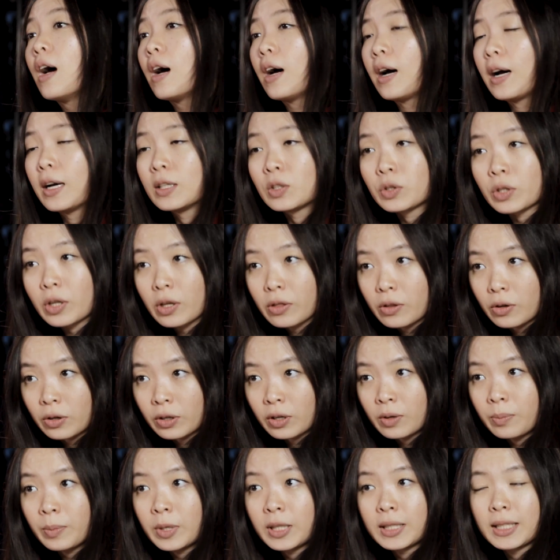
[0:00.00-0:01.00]

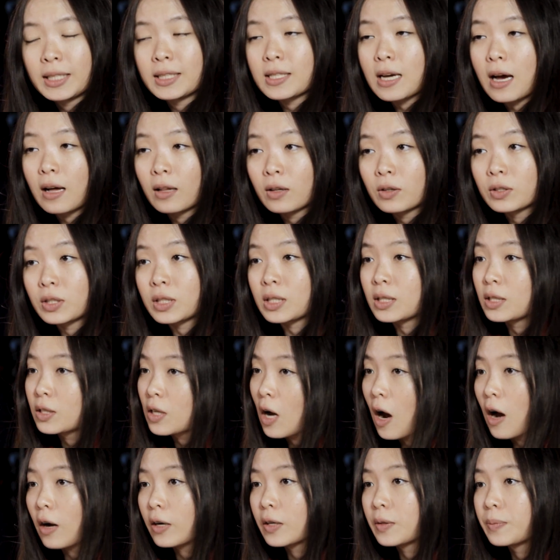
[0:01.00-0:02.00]
$130 million in
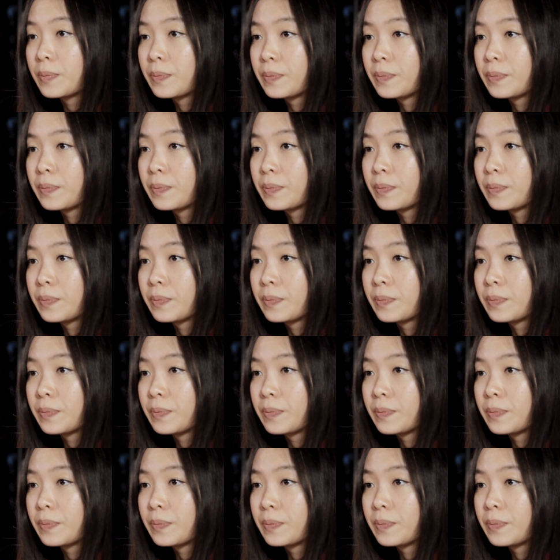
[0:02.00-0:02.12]
stock.